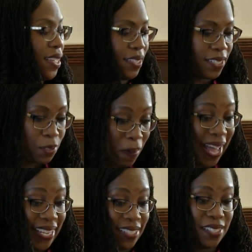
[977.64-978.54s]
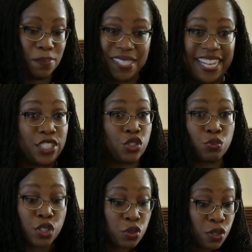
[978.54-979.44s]
despite substantial
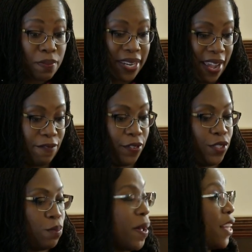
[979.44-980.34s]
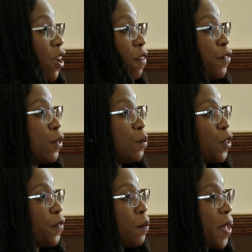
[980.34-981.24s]
recruitment efforts by law firms
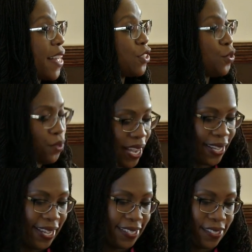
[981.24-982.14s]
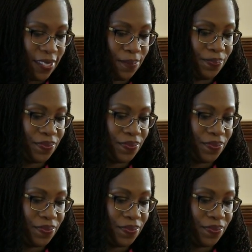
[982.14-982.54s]
over the past 2 decades.